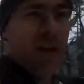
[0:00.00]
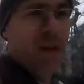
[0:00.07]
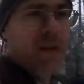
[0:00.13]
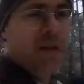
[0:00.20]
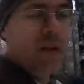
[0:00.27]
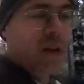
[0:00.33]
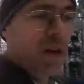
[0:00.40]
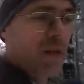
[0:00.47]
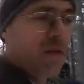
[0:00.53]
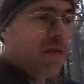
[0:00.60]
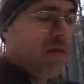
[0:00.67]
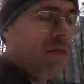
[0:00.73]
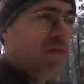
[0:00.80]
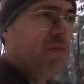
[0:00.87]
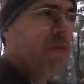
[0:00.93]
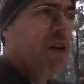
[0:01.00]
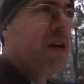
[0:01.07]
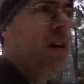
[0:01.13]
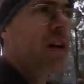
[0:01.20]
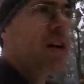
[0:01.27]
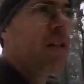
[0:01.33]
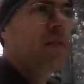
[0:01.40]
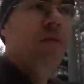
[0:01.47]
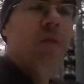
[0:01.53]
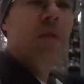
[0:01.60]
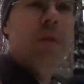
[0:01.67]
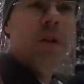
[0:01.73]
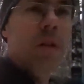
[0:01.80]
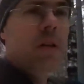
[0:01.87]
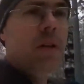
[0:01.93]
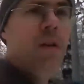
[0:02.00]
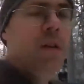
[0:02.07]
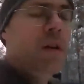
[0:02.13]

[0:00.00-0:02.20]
i did clean for